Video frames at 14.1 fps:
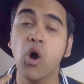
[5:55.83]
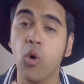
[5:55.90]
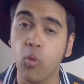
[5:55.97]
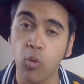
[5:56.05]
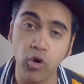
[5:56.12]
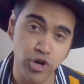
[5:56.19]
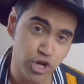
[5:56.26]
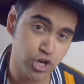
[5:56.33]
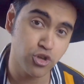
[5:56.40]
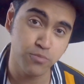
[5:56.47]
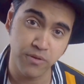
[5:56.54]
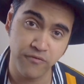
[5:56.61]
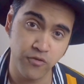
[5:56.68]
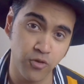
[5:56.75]
watching you
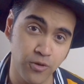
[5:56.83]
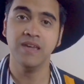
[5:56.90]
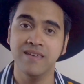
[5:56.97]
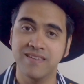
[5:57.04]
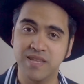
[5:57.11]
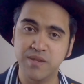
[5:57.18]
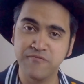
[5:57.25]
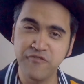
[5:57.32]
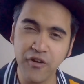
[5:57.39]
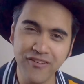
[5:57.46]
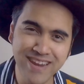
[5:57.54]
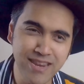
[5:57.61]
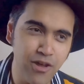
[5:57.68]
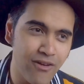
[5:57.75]
perform. There's some
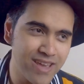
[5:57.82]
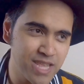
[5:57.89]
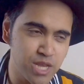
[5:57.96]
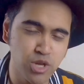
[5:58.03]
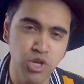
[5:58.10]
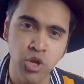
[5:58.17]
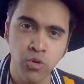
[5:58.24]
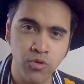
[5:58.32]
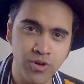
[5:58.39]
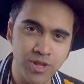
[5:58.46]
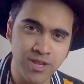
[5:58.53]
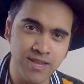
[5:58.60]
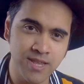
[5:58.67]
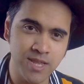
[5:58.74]
very nice
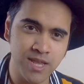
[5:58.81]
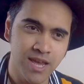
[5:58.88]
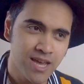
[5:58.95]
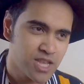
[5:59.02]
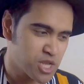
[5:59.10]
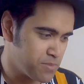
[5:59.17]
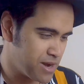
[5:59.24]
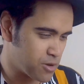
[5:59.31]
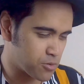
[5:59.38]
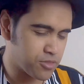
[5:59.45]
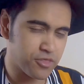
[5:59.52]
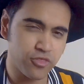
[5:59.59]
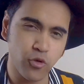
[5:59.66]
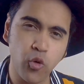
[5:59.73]
nuances, some little
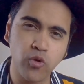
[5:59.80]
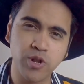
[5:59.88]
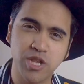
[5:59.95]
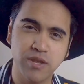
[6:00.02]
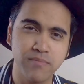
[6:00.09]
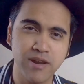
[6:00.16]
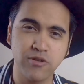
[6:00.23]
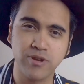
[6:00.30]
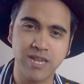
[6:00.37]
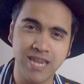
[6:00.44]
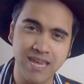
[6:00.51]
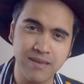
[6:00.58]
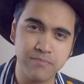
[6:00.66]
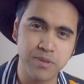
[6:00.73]
thoughts, some little
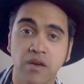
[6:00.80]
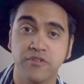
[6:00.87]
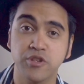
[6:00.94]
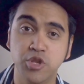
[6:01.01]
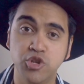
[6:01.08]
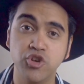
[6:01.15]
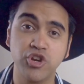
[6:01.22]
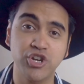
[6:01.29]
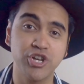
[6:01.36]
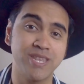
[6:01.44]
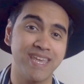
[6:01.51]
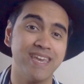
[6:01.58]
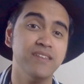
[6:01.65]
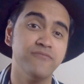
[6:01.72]
tips. The
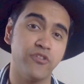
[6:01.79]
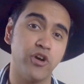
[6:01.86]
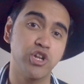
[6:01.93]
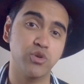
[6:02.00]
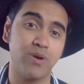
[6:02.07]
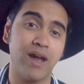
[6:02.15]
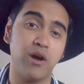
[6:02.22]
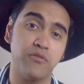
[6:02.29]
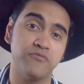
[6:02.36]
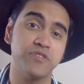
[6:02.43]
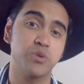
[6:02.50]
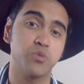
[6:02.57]
instructions in Virtual Out of This